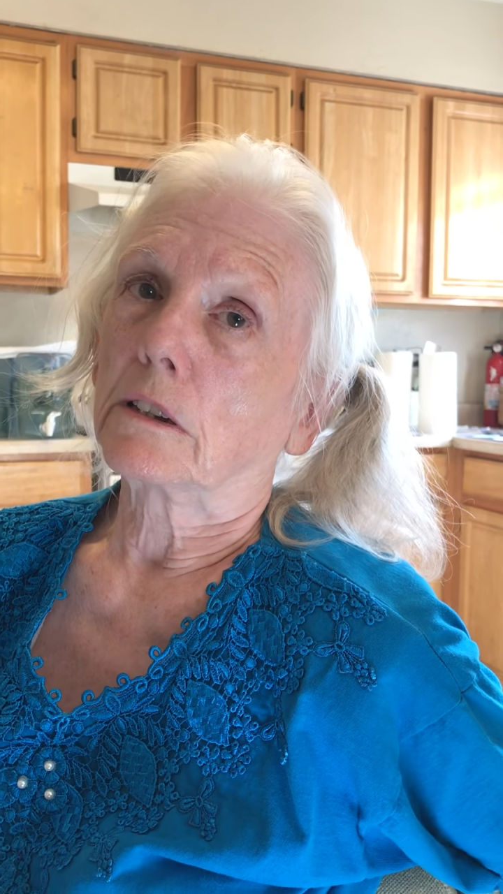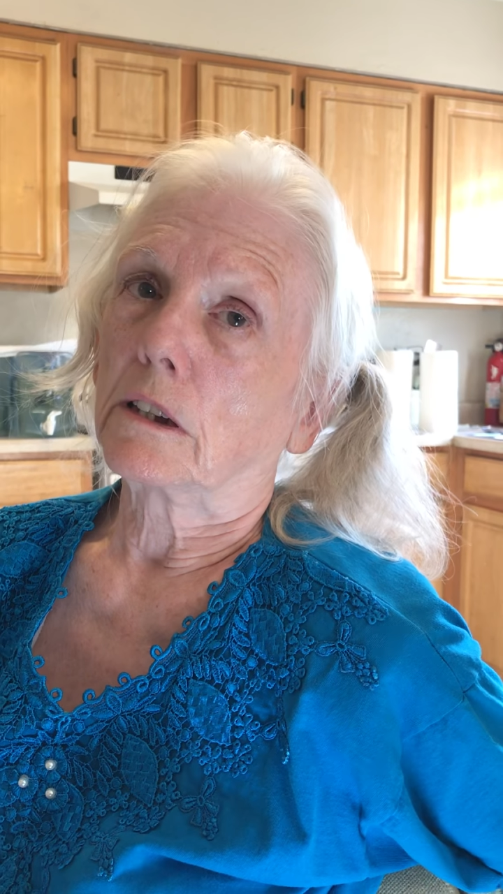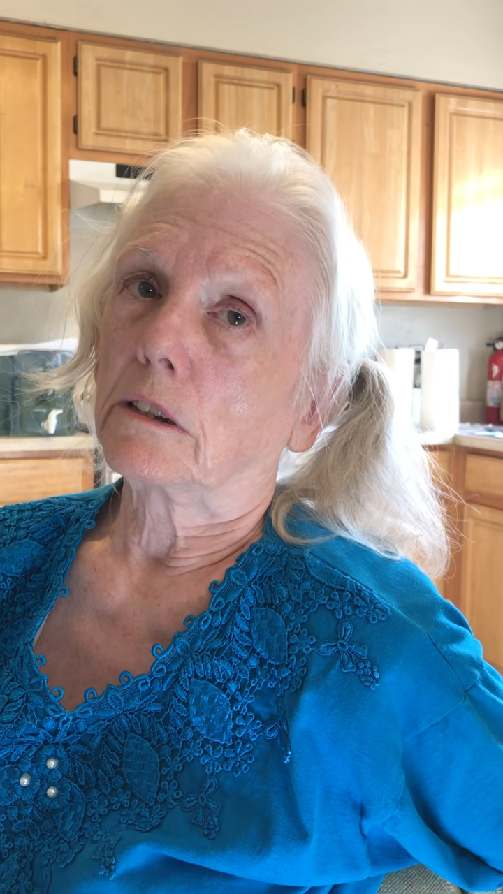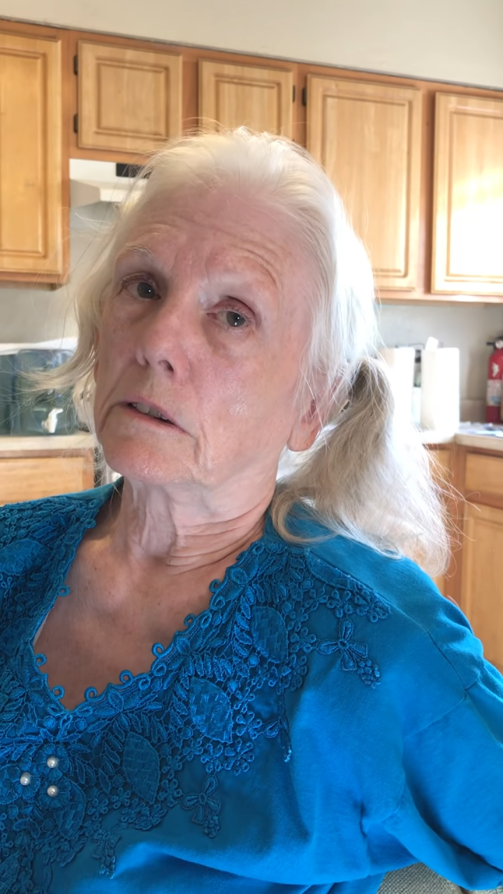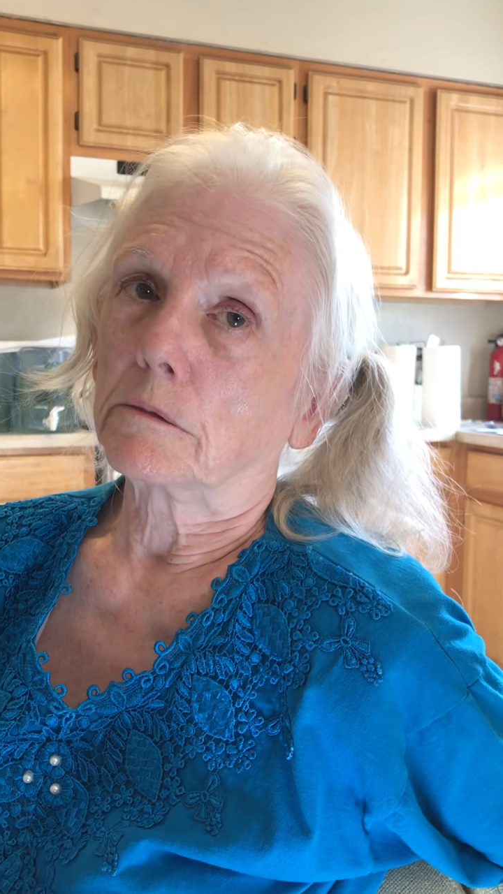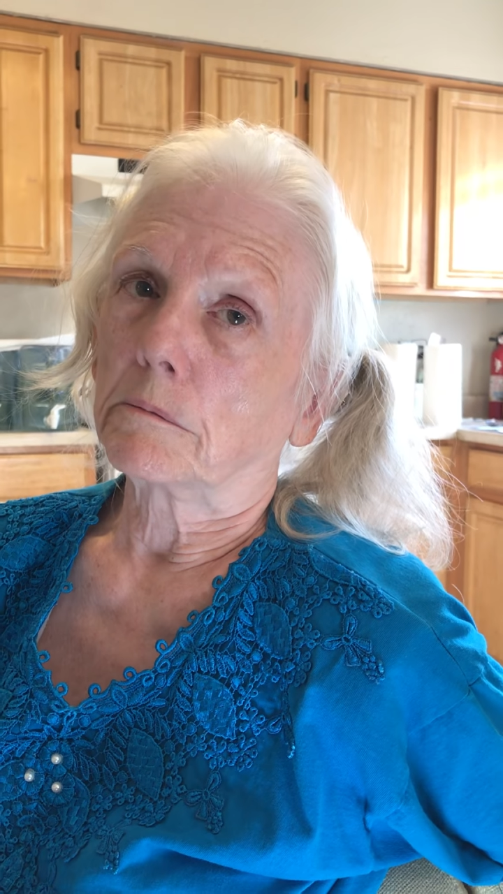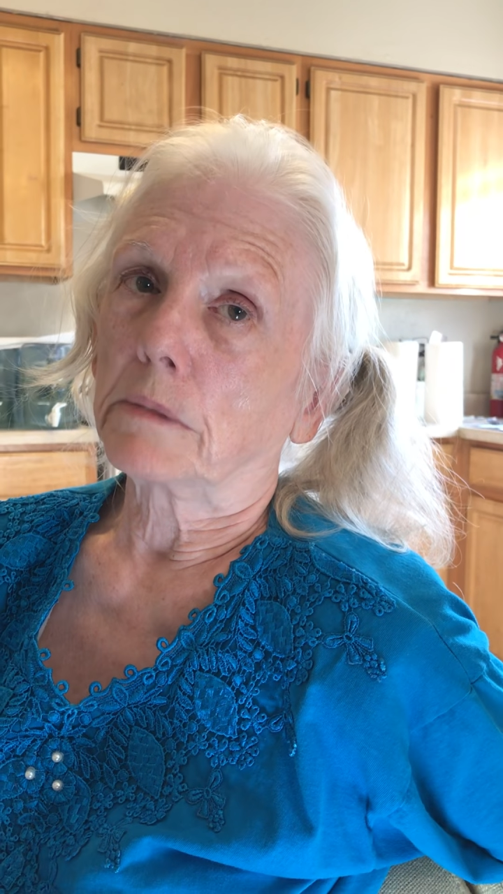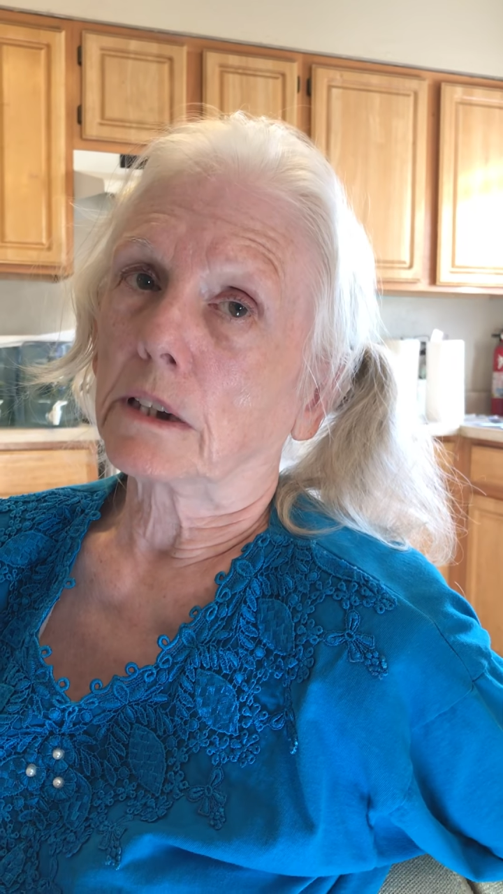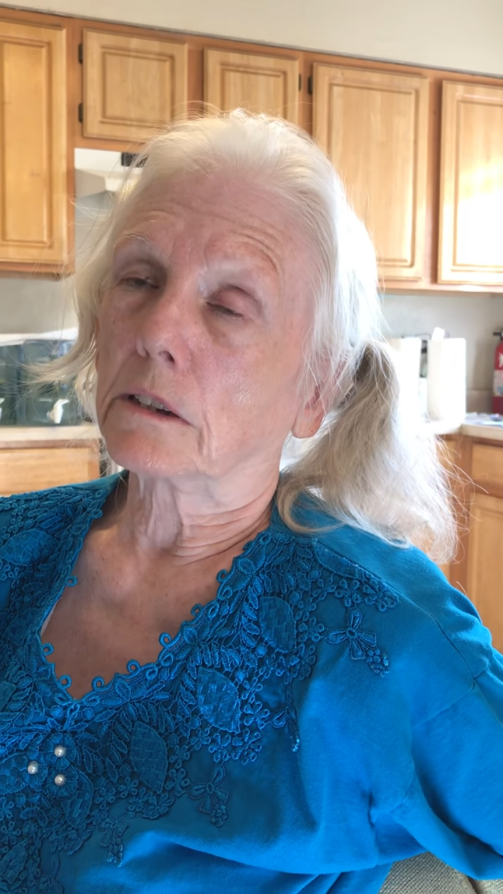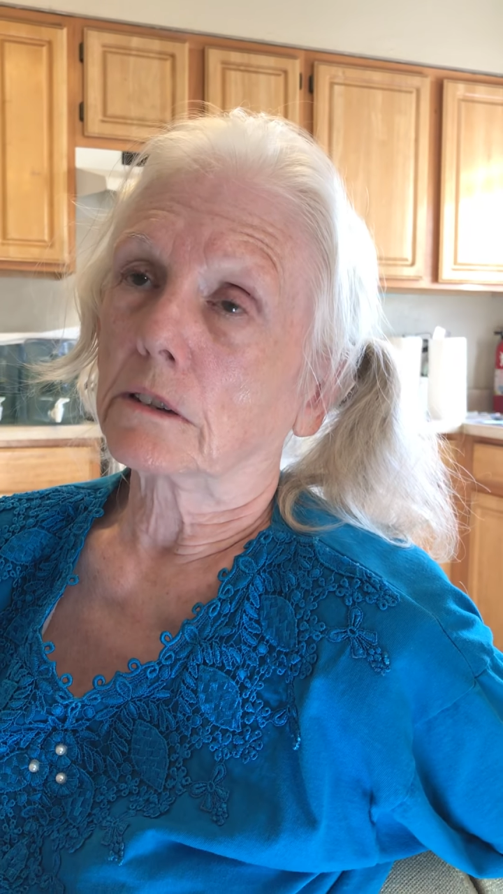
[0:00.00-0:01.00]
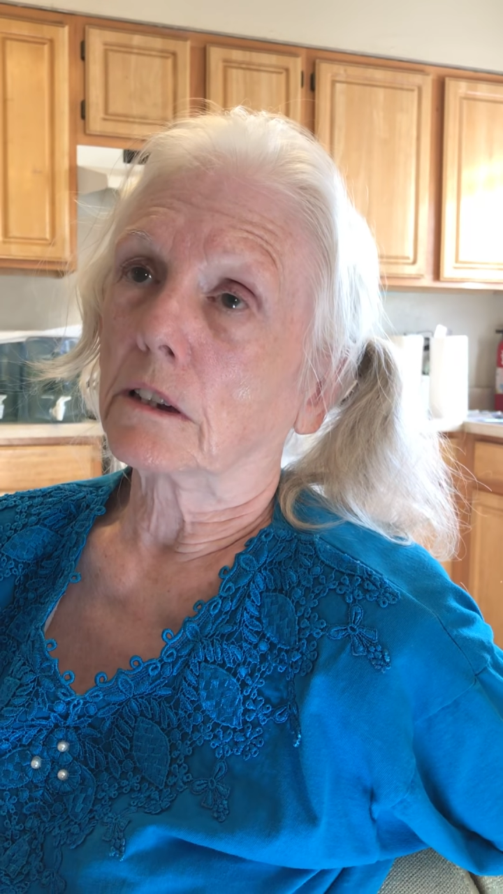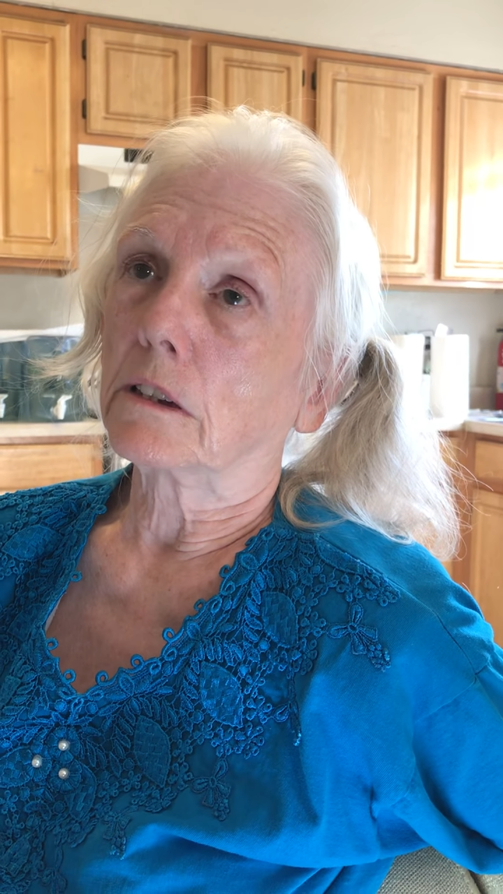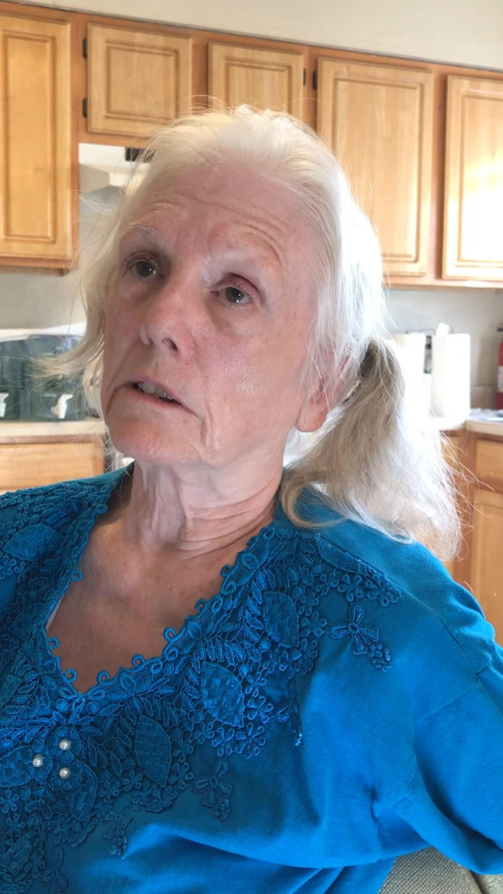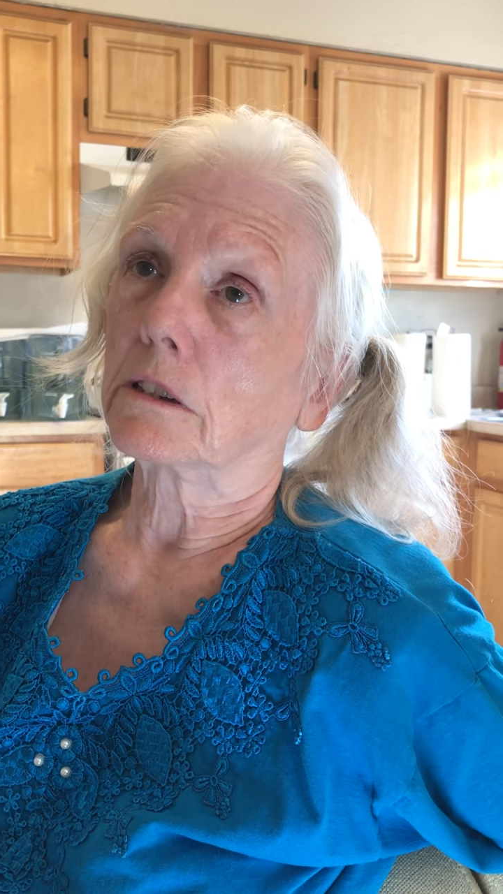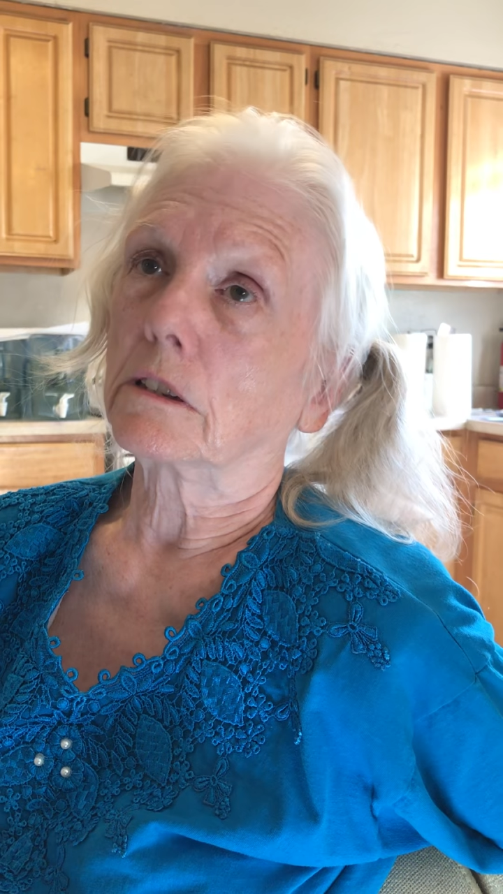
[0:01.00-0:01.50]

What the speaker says: that, because then they